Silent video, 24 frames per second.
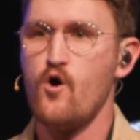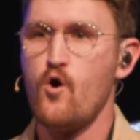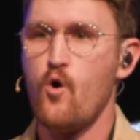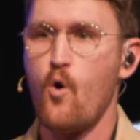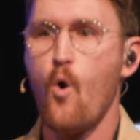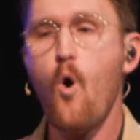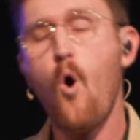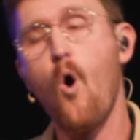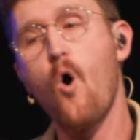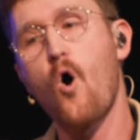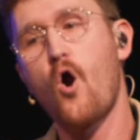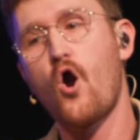
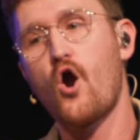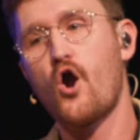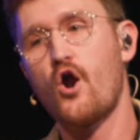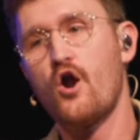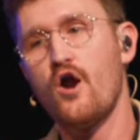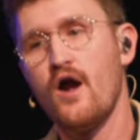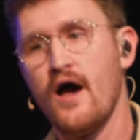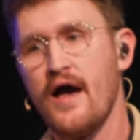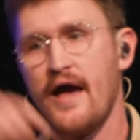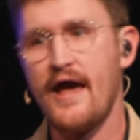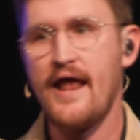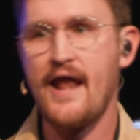or
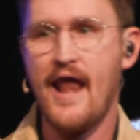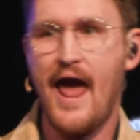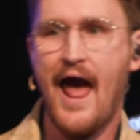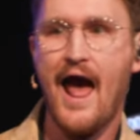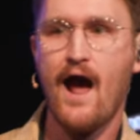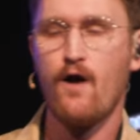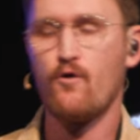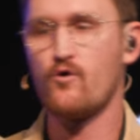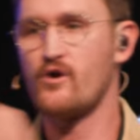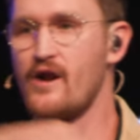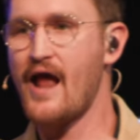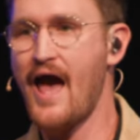an
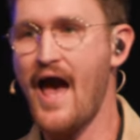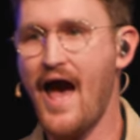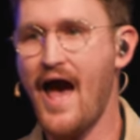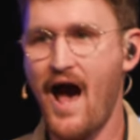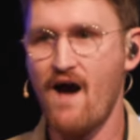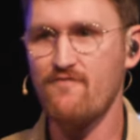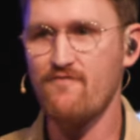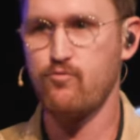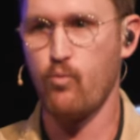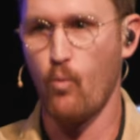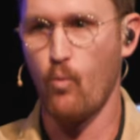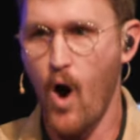hour and a
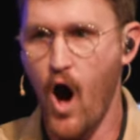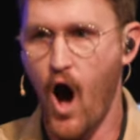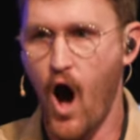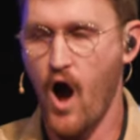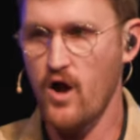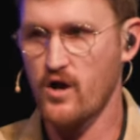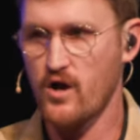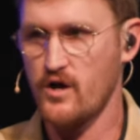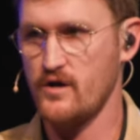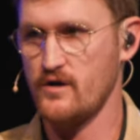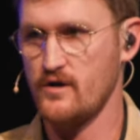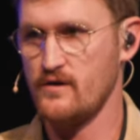half
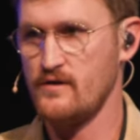walk